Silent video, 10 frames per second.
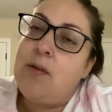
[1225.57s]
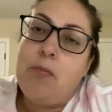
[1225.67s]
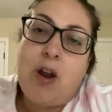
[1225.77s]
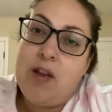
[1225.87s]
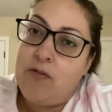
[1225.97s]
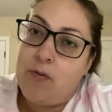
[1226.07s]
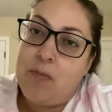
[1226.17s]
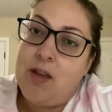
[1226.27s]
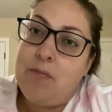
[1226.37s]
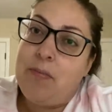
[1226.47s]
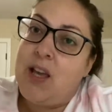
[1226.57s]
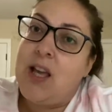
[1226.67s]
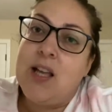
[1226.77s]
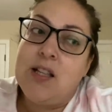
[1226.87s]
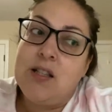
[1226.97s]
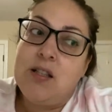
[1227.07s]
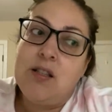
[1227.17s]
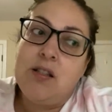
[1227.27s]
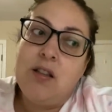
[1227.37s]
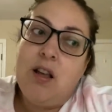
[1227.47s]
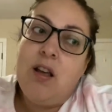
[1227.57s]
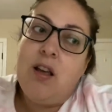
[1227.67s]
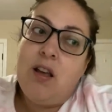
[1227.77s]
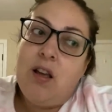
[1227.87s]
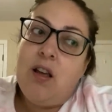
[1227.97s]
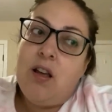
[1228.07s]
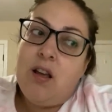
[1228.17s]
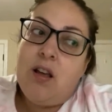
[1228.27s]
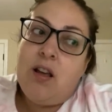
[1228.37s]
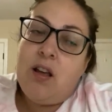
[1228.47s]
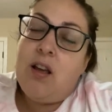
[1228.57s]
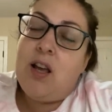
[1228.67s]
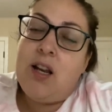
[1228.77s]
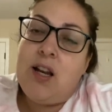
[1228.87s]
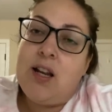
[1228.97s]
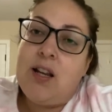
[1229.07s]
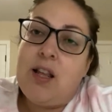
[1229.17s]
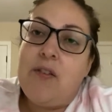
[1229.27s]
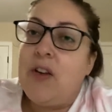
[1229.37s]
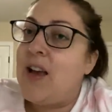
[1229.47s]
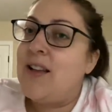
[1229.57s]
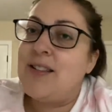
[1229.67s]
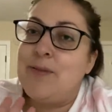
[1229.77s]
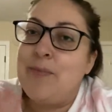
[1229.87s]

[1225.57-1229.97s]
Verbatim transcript: and pray for me because I need it. Love you guys.